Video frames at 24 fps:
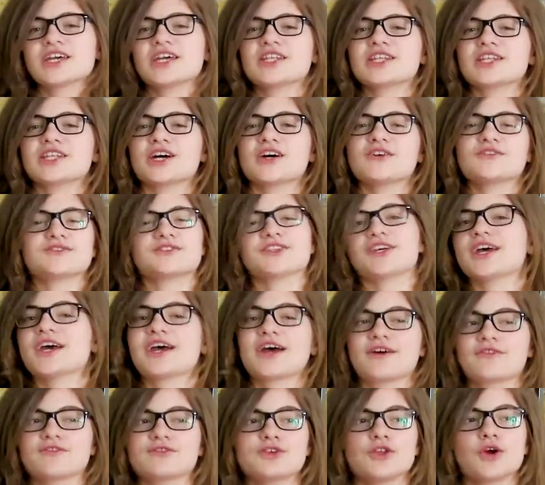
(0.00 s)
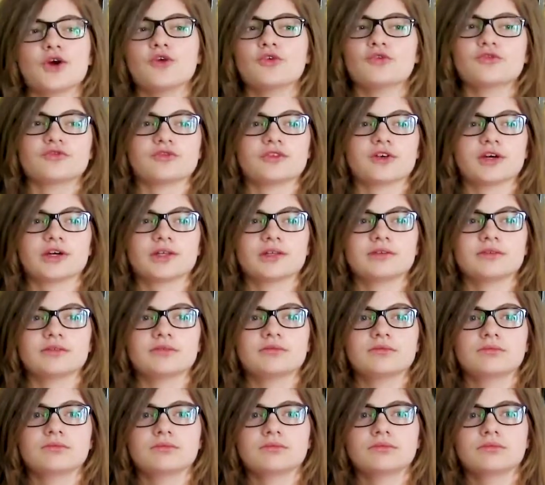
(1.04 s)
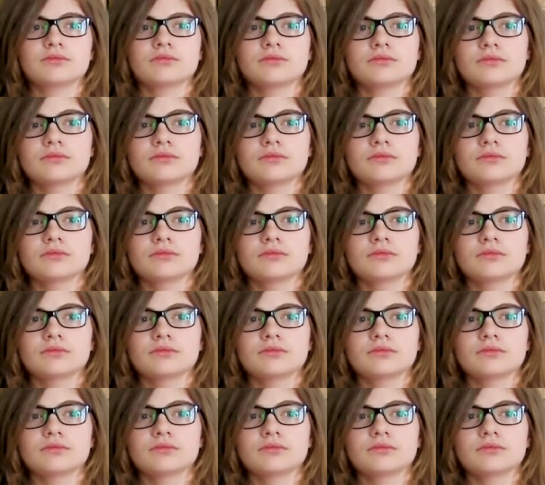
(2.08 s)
They love to have no fun.